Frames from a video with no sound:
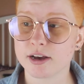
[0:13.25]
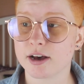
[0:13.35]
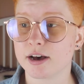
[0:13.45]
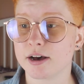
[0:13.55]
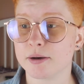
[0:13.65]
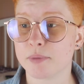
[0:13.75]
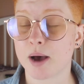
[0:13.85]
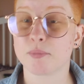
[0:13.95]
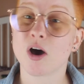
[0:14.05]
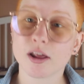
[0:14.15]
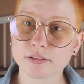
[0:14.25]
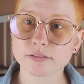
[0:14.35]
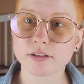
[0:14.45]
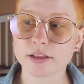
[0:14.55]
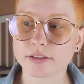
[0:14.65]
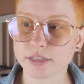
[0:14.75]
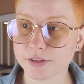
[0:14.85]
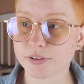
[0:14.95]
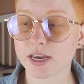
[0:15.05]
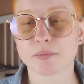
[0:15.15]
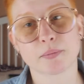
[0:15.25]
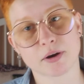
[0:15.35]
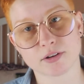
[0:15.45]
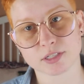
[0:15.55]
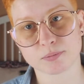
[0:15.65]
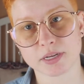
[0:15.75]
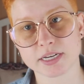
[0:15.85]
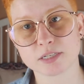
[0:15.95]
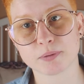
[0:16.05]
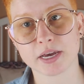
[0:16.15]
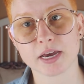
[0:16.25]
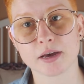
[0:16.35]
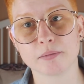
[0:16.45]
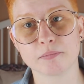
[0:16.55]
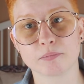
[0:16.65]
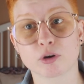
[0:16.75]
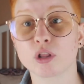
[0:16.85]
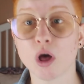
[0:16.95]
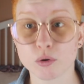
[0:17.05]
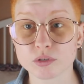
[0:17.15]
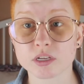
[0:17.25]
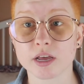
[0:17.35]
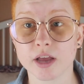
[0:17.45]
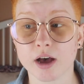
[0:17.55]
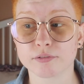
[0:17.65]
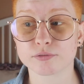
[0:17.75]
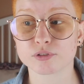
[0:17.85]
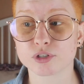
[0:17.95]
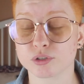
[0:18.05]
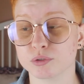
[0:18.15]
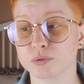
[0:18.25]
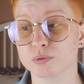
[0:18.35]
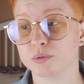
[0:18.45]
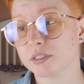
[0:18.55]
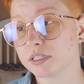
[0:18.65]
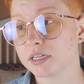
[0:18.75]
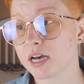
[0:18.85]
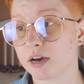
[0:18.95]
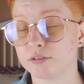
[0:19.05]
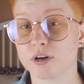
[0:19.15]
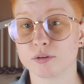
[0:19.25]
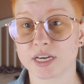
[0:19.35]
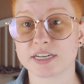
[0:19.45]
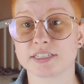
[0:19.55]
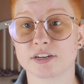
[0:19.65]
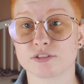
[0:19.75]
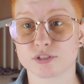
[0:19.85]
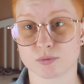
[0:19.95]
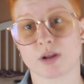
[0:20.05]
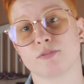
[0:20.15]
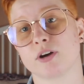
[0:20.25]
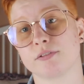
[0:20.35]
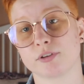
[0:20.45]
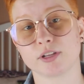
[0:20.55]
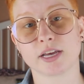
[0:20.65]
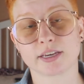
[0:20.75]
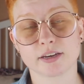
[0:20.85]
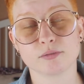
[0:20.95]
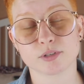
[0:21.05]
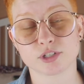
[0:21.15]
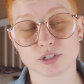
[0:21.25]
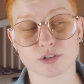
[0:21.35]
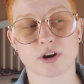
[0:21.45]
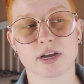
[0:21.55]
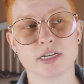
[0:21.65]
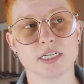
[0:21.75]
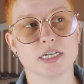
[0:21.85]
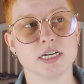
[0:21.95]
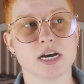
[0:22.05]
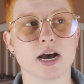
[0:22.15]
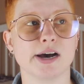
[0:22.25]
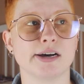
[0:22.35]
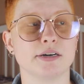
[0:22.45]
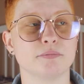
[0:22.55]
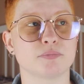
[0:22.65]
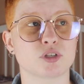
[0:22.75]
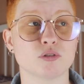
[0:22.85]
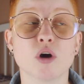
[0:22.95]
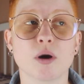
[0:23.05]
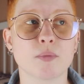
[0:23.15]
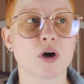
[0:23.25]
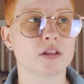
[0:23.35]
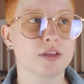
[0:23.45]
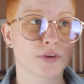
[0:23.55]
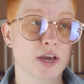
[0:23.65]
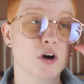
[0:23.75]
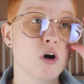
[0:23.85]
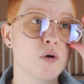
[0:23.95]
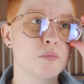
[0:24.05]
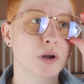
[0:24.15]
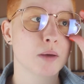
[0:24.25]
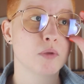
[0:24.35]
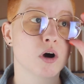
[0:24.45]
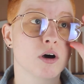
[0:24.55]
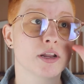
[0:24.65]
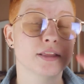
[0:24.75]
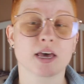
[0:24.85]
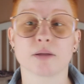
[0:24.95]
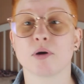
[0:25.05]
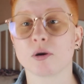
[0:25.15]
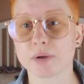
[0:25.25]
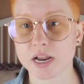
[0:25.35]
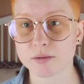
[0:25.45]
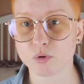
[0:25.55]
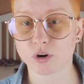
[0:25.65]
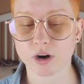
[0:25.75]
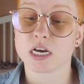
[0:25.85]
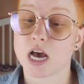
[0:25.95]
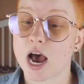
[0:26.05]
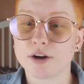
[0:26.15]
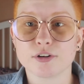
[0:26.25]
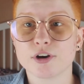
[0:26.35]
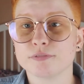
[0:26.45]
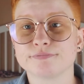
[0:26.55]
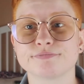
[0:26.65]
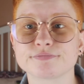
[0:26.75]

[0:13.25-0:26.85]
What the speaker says: I'm not living at my parents' place, but I am close enough to, I don't know, get dinners whenever I feel like it, which is great. So no, I'm not living at home, but I'm not in that apartment anymore. I don't know.